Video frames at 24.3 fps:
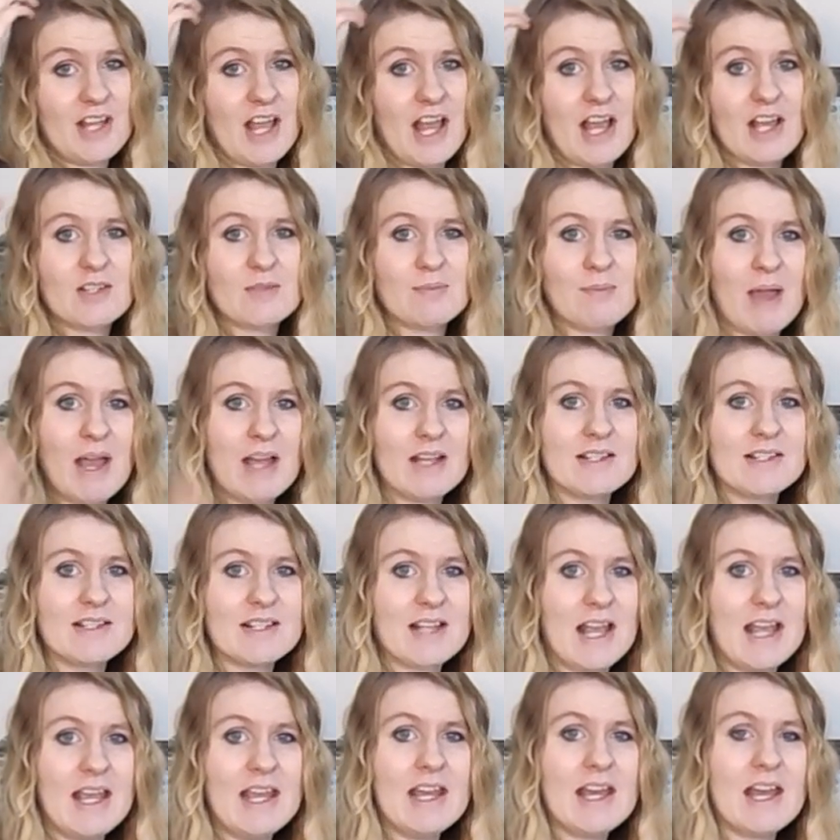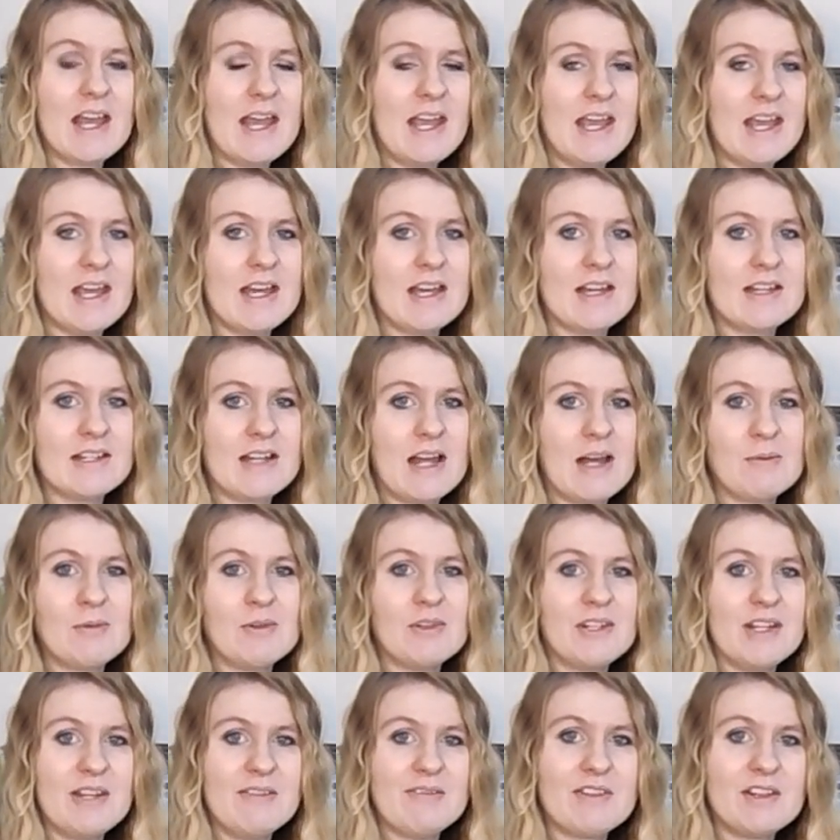cashback site, and I
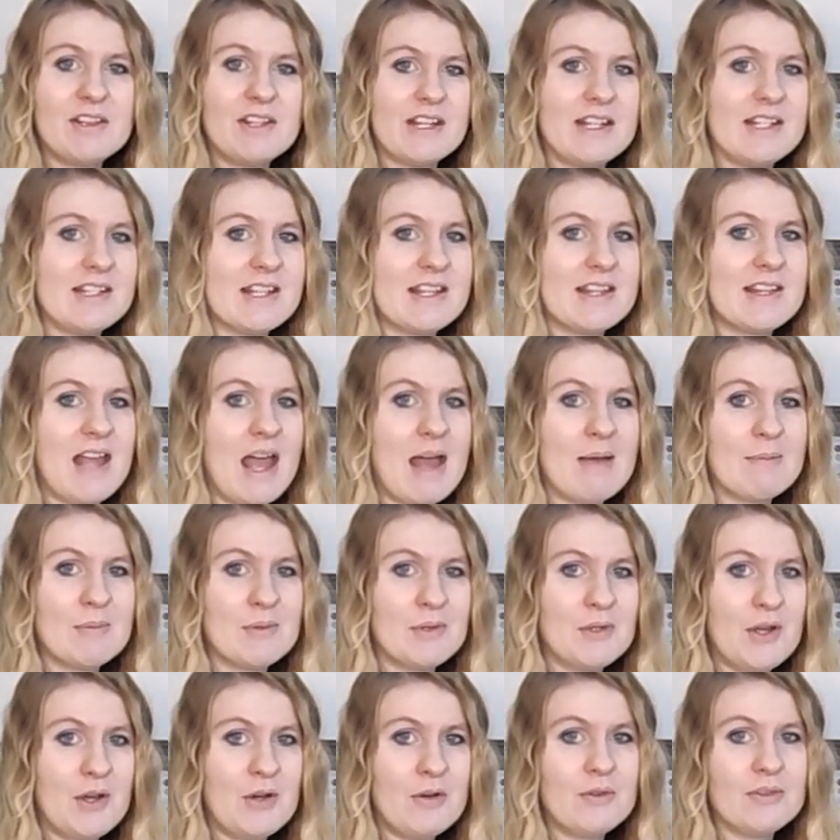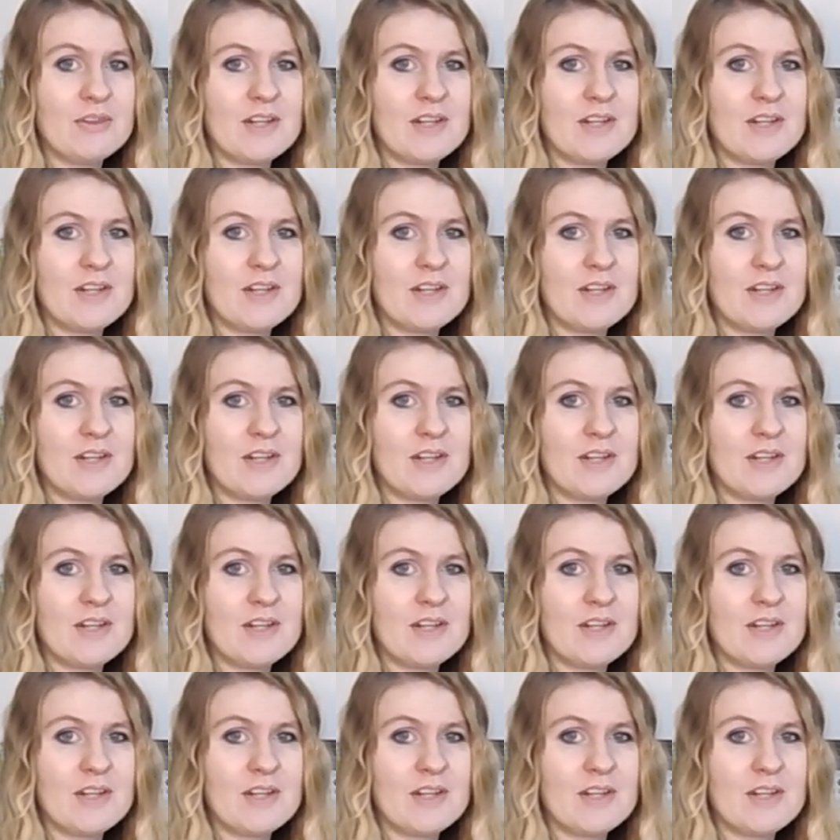will leave the link to that below.